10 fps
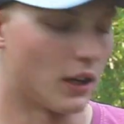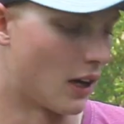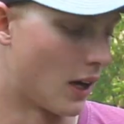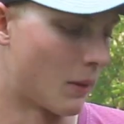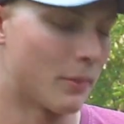
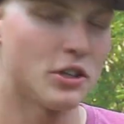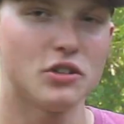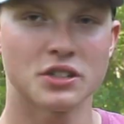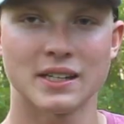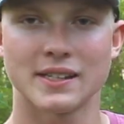I've been
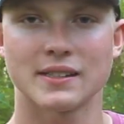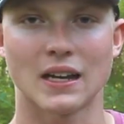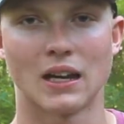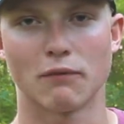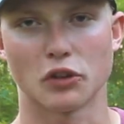using this
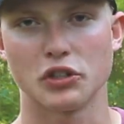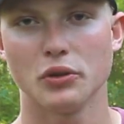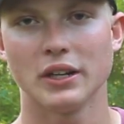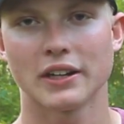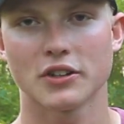setup for
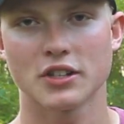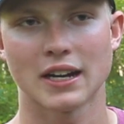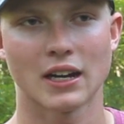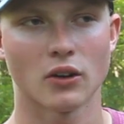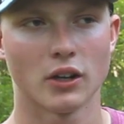2 years
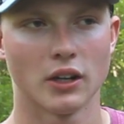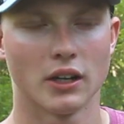now.